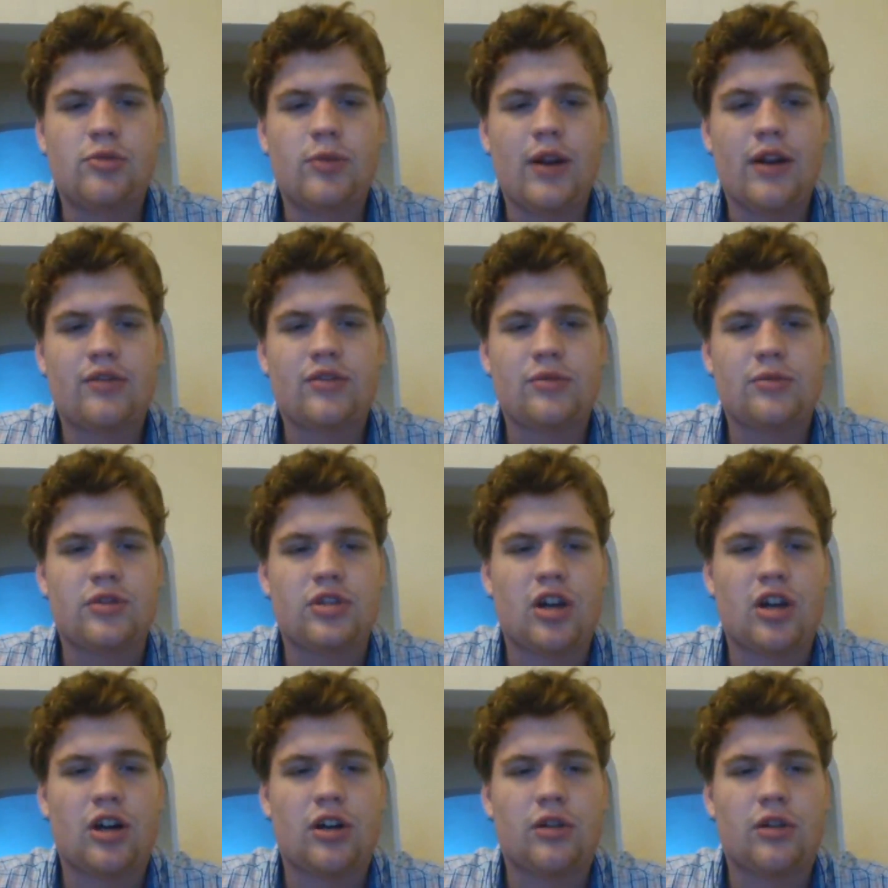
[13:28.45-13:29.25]
We have some
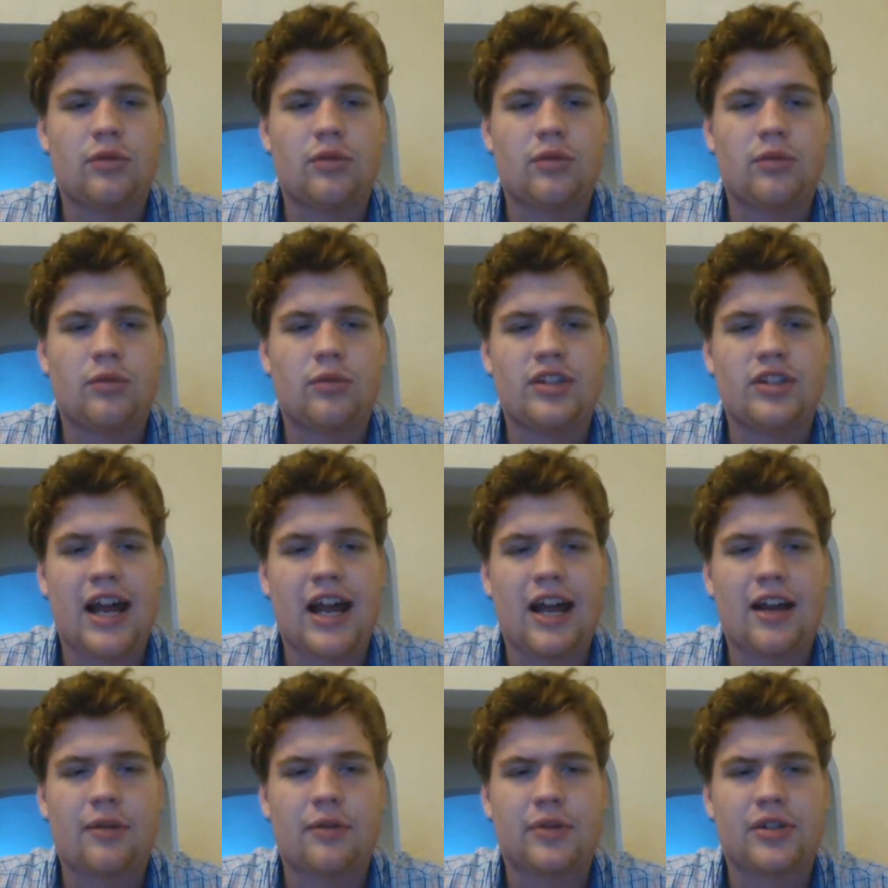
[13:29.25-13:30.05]
solid ones at
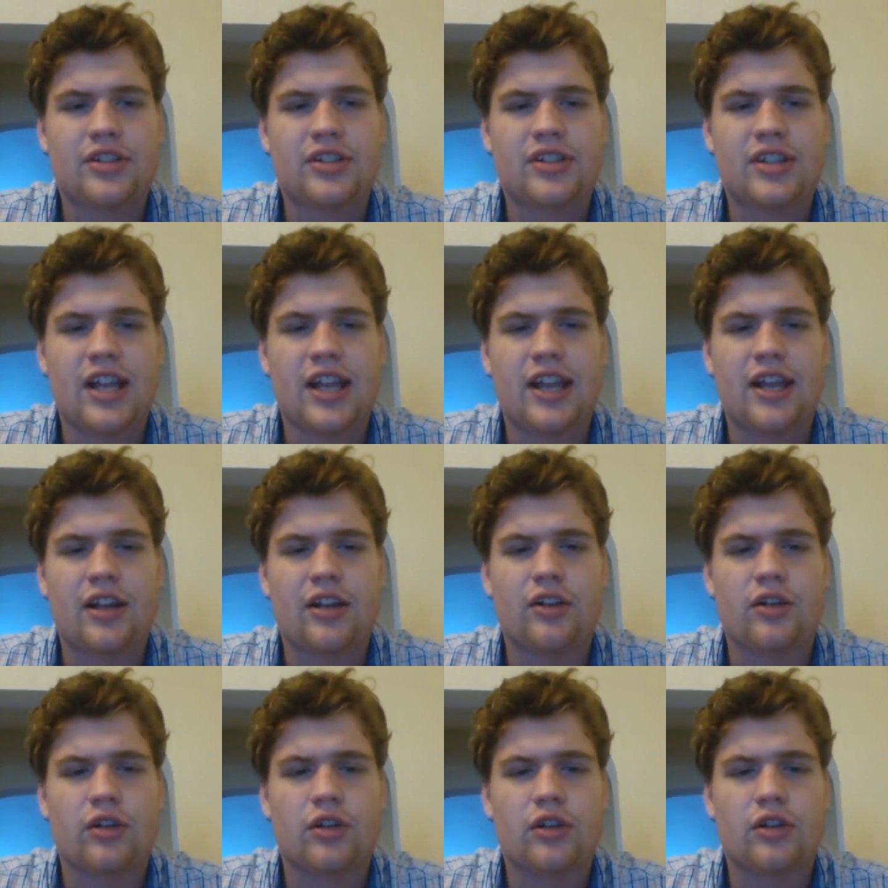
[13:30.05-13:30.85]
Iowa
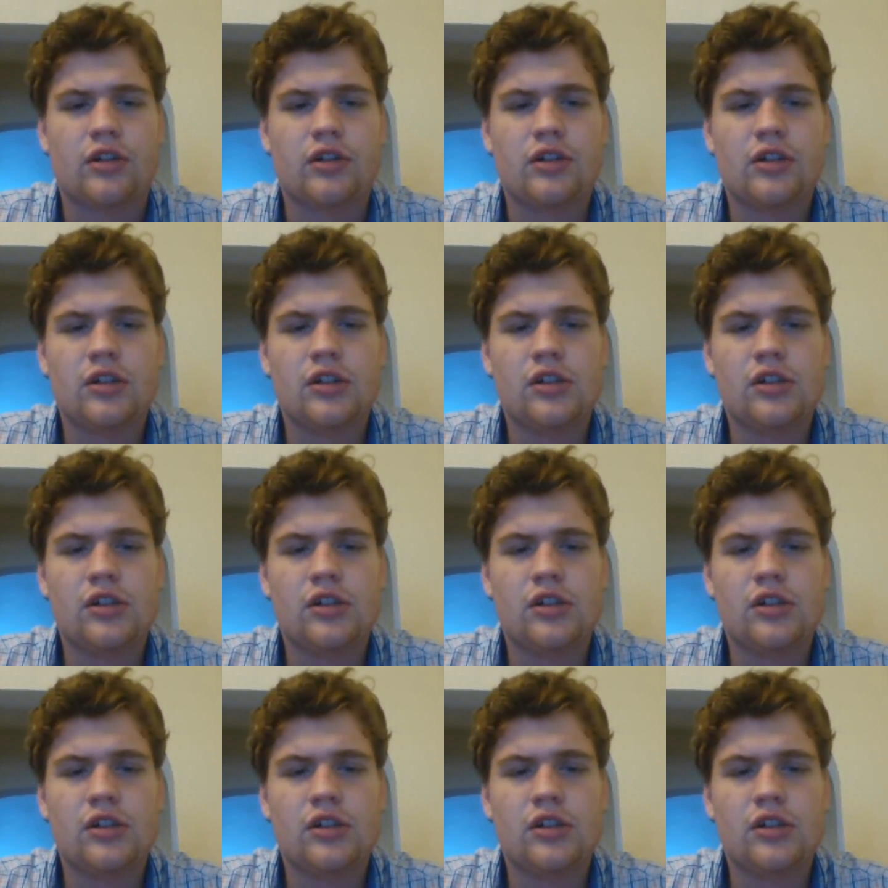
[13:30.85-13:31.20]
State or